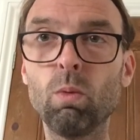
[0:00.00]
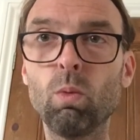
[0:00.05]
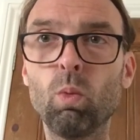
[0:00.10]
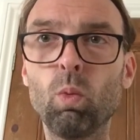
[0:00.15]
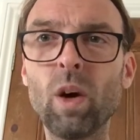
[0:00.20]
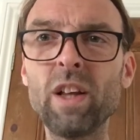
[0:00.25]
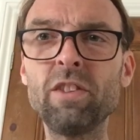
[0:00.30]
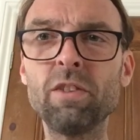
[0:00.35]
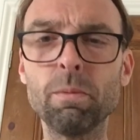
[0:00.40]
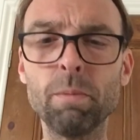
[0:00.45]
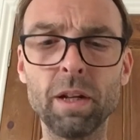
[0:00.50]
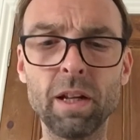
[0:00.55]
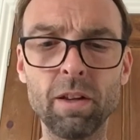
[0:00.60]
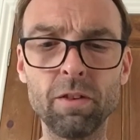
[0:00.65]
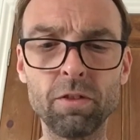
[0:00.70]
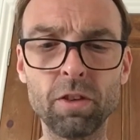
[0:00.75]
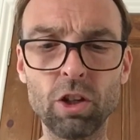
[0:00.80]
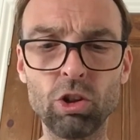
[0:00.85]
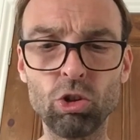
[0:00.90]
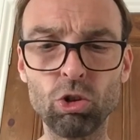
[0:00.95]
Wait a
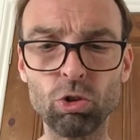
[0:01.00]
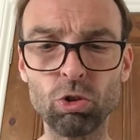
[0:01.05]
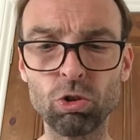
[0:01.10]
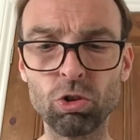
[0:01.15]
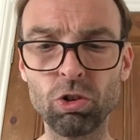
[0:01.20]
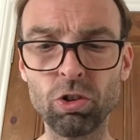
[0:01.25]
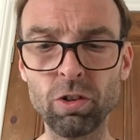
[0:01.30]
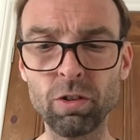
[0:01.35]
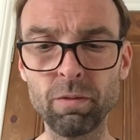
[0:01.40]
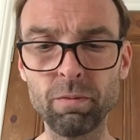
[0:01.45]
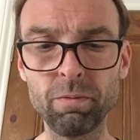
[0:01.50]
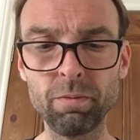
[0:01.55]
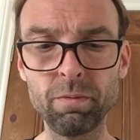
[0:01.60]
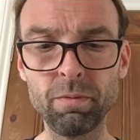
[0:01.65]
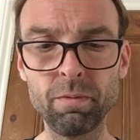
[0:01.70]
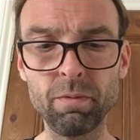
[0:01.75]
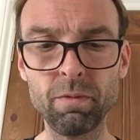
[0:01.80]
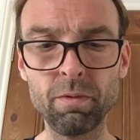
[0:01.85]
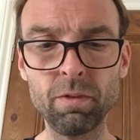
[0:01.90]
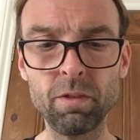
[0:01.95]
minute, said George.
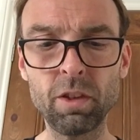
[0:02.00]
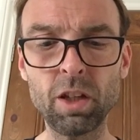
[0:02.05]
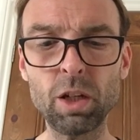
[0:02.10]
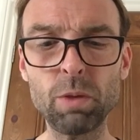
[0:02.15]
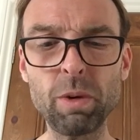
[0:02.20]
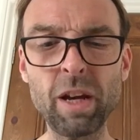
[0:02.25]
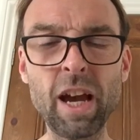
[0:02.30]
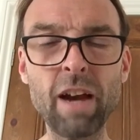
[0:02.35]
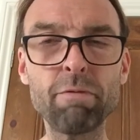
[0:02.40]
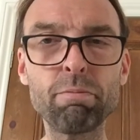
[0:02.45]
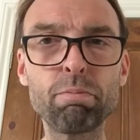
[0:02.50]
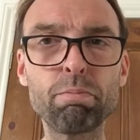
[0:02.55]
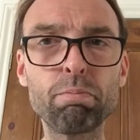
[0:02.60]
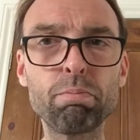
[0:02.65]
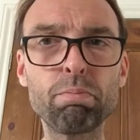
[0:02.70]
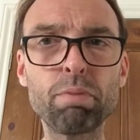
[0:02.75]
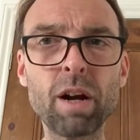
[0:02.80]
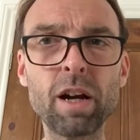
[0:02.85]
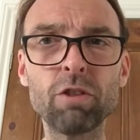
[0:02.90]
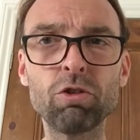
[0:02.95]
Did we have
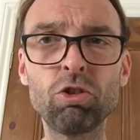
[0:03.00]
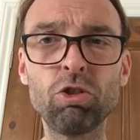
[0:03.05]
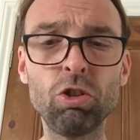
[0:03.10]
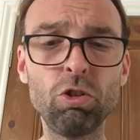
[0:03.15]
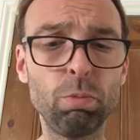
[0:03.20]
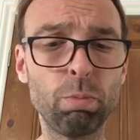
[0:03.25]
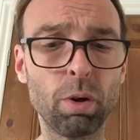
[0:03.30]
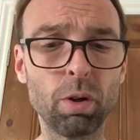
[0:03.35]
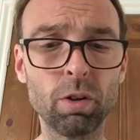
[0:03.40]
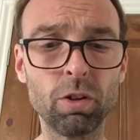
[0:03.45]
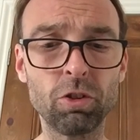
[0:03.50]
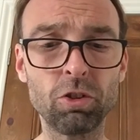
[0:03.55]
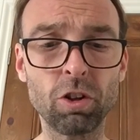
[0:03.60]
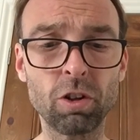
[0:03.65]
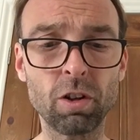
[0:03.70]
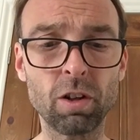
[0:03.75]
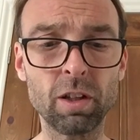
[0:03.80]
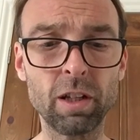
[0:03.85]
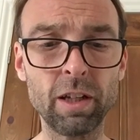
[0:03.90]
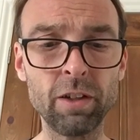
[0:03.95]
brown shoe polish
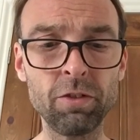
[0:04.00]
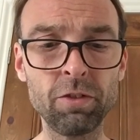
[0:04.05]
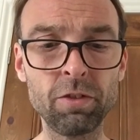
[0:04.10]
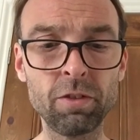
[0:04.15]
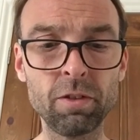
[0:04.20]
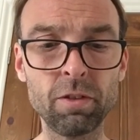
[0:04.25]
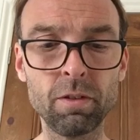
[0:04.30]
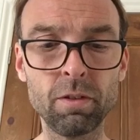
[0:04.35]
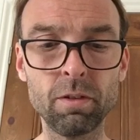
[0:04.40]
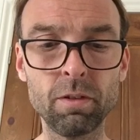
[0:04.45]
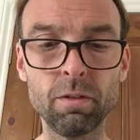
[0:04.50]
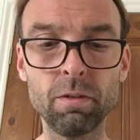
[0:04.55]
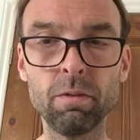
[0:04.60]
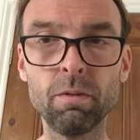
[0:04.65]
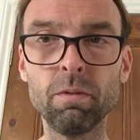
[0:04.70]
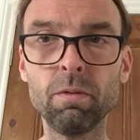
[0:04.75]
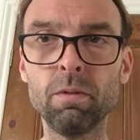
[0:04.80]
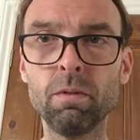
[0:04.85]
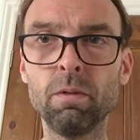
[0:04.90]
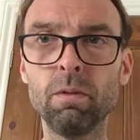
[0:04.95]
on our list?
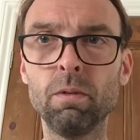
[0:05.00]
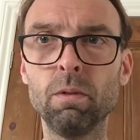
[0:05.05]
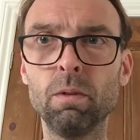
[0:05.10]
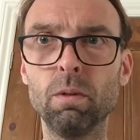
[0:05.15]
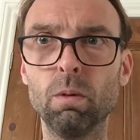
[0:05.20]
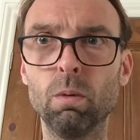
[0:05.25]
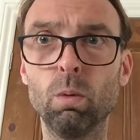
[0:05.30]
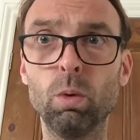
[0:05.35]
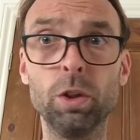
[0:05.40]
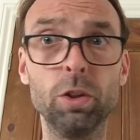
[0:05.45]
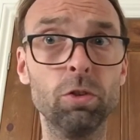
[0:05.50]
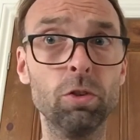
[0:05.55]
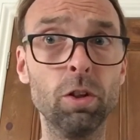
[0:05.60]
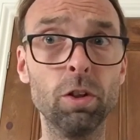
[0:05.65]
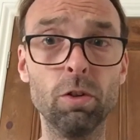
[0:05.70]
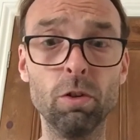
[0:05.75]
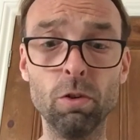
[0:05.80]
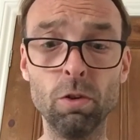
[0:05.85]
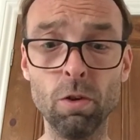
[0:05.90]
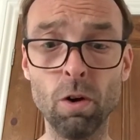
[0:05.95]
We
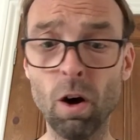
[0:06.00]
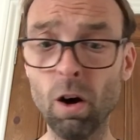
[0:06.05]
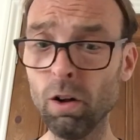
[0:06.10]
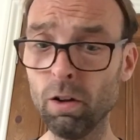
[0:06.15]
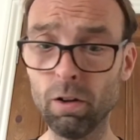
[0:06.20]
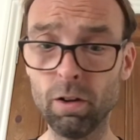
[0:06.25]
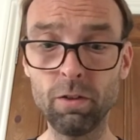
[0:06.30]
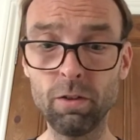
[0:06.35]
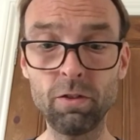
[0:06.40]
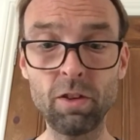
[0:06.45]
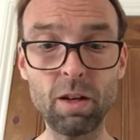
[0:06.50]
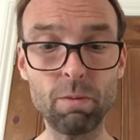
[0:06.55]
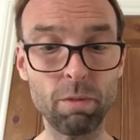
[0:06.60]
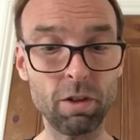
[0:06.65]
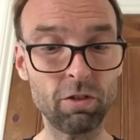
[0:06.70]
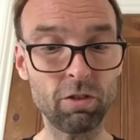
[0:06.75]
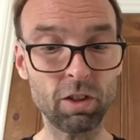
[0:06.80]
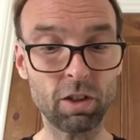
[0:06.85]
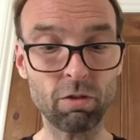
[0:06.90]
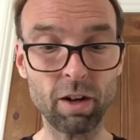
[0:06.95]
did not, said
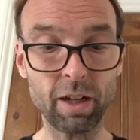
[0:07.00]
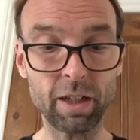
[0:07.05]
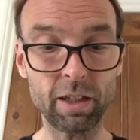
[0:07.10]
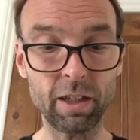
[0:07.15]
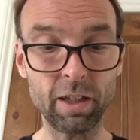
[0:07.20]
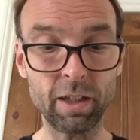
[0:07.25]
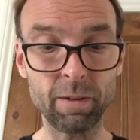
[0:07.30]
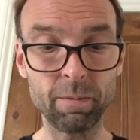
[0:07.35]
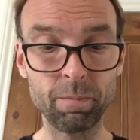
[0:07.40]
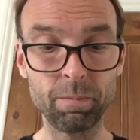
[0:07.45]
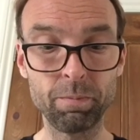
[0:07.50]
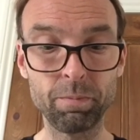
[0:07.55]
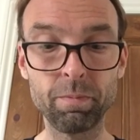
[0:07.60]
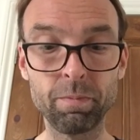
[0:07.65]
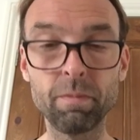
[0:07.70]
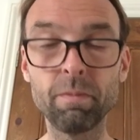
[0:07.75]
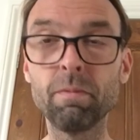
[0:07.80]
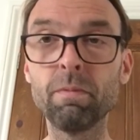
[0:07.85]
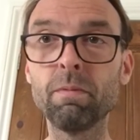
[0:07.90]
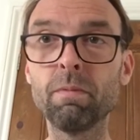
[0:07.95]
Mr. Cranky.
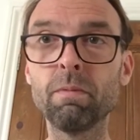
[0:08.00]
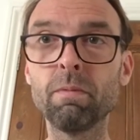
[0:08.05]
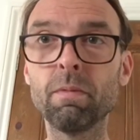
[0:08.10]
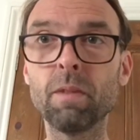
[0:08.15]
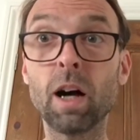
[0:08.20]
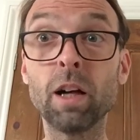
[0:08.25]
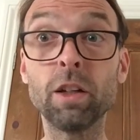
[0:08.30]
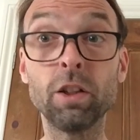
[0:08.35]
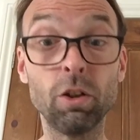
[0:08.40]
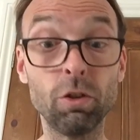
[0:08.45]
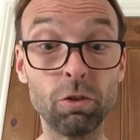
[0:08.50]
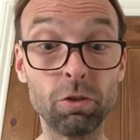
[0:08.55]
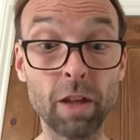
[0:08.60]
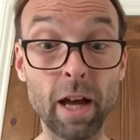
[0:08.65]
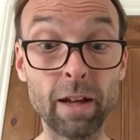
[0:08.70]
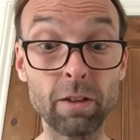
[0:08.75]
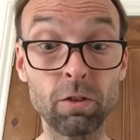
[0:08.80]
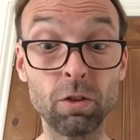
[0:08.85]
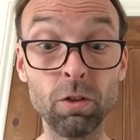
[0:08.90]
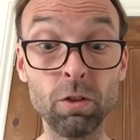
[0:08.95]
I used
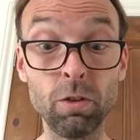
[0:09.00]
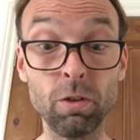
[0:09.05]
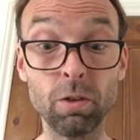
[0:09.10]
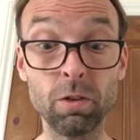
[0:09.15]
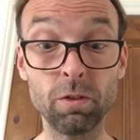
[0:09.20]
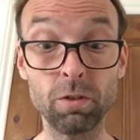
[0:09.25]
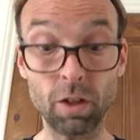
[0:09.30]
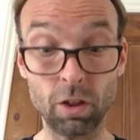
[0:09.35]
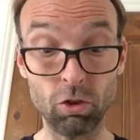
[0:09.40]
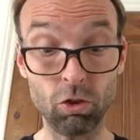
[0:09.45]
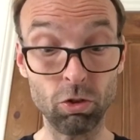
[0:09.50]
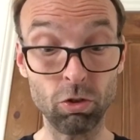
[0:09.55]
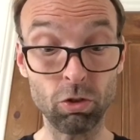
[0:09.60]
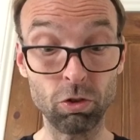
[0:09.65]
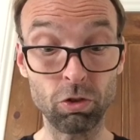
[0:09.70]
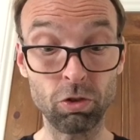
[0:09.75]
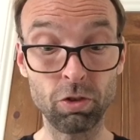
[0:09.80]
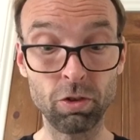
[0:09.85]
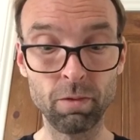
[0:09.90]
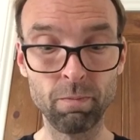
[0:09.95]
that too, said
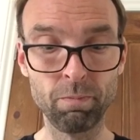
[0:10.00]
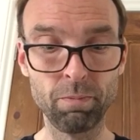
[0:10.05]
George.